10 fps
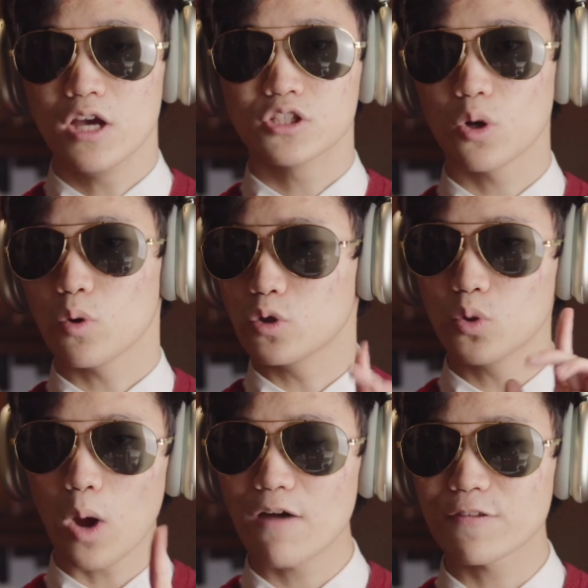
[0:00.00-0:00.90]
So you
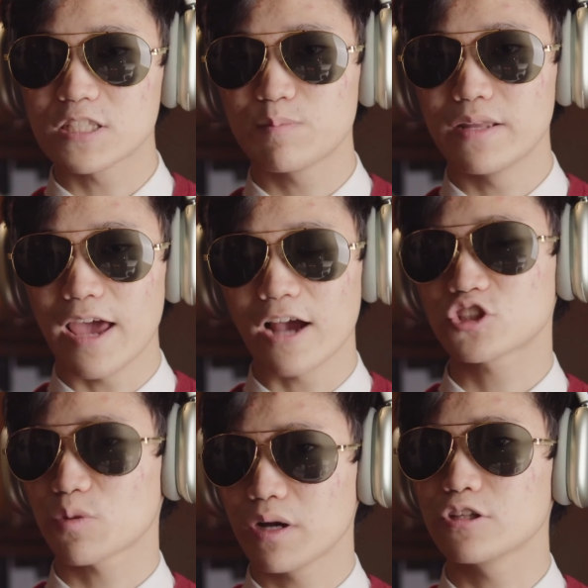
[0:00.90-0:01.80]
don't have to spend
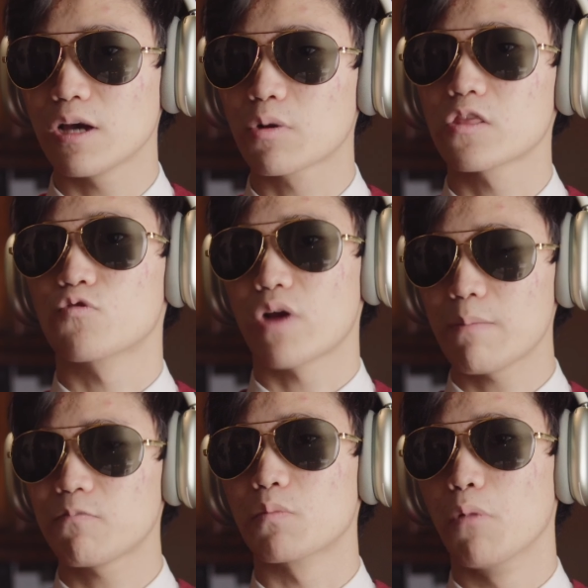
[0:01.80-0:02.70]
extra money to upgrade the
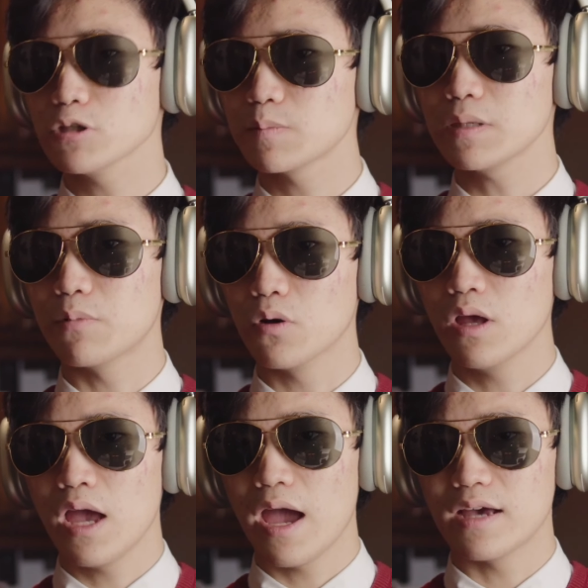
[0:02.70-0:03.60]
RAM for most people,
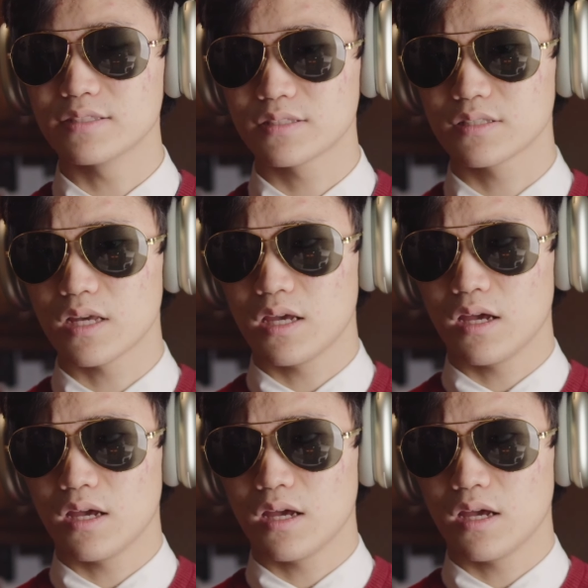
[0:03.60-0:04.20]
as